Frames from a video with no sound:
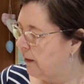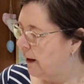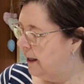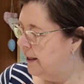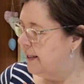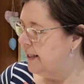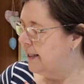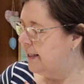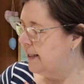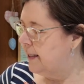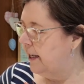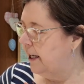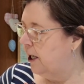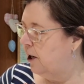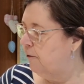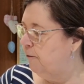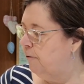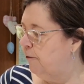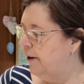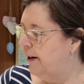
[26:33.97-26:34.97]
It did say you
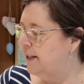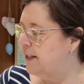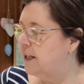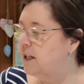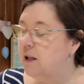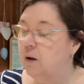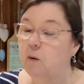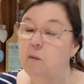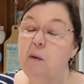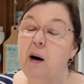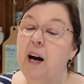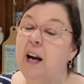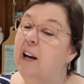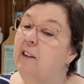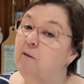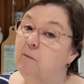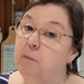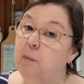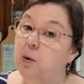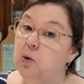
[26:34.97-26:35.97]
can freeze it, so I might
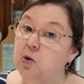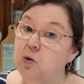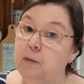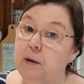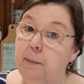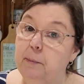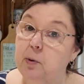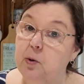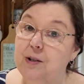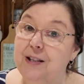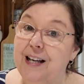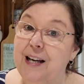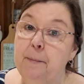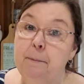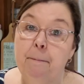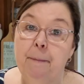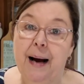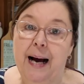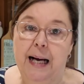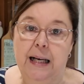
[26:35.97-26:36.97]
even possibly put it
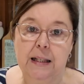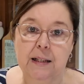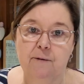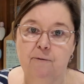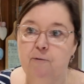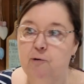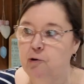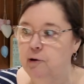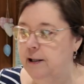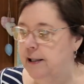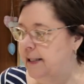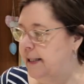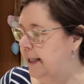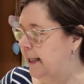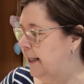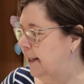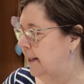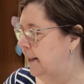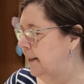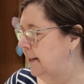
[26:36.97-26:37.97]
in bags and freeze
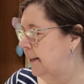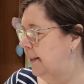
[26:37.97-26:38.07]
it